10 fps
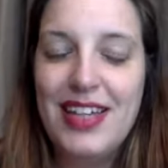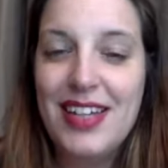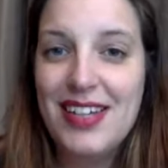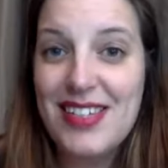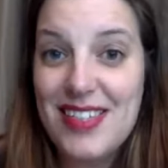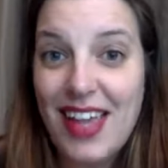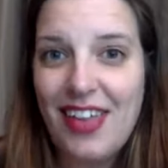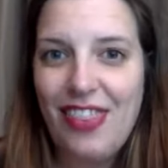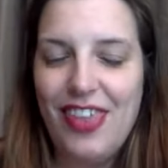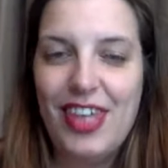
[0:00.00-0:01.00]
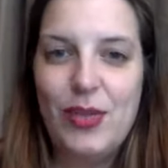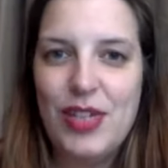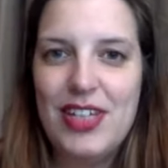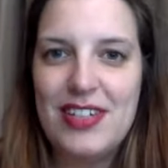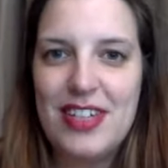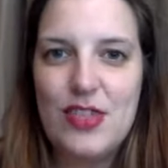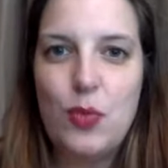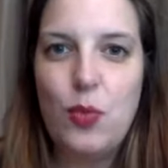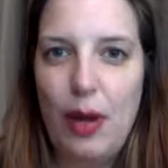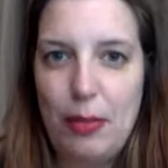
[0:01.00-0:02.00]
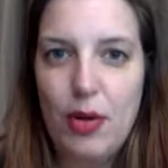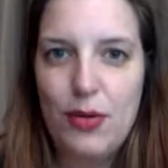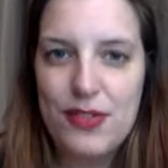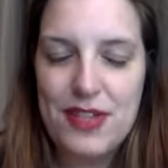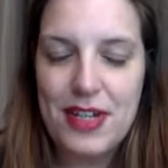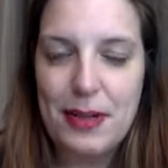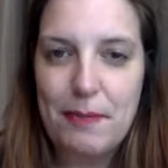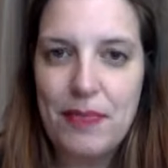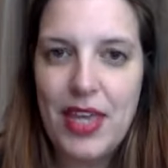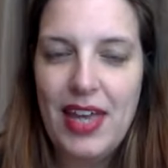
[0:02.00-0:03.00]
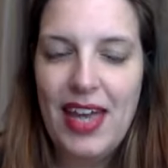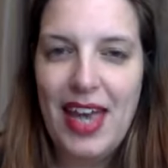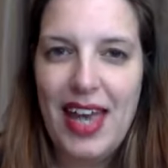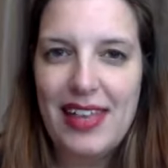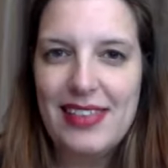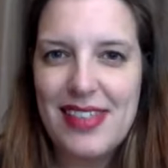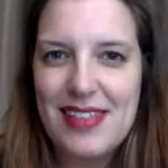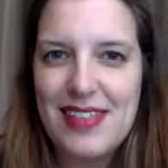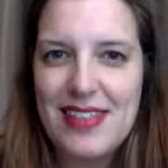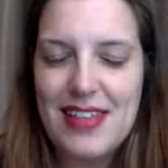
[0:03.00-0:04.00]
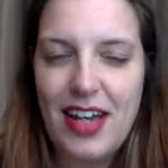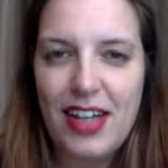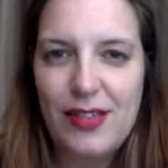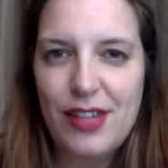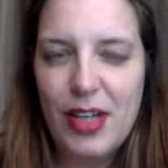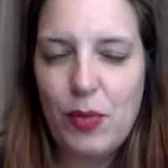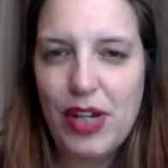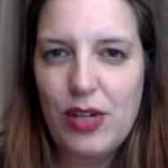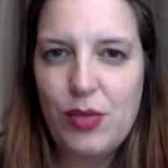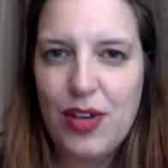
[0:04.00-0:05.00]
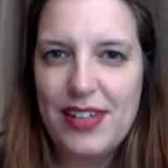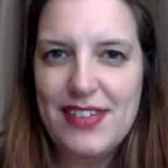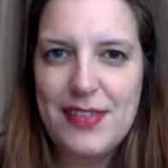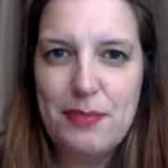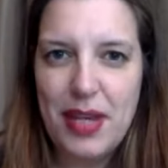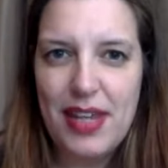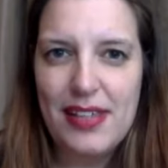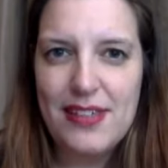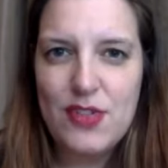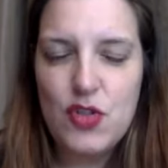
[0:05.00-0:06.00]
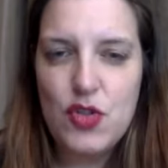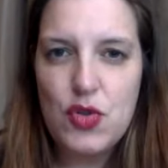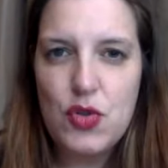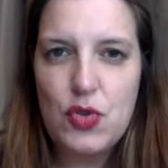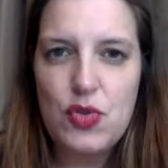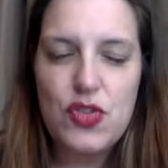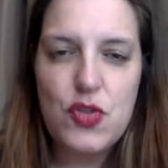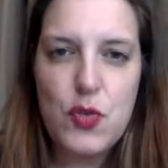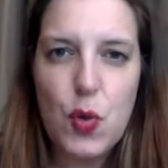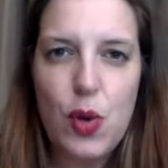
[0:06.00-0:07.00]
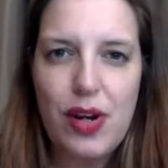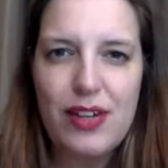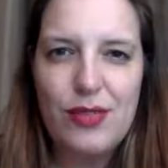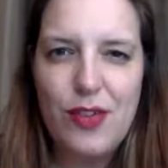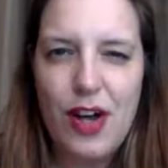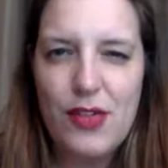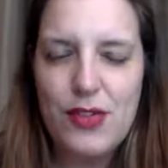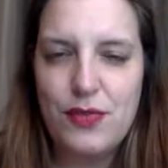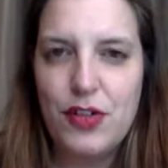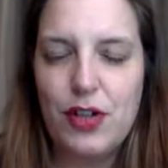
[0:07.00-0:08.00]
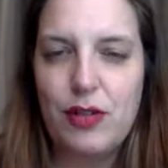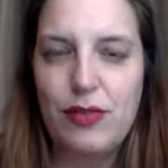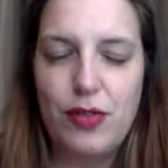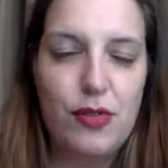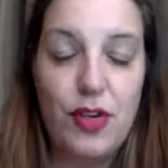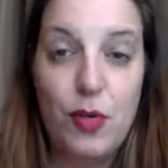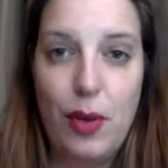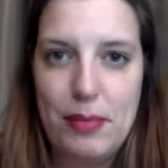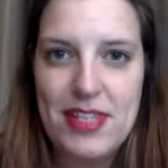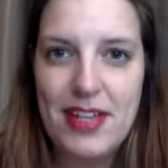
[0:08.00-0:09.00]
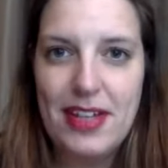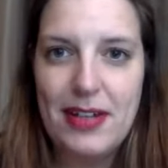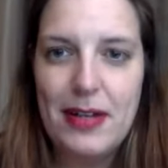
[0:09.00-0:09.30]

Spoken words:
The second thing you need is web hosting. And this is kind of like where you rent space to store the files of your website.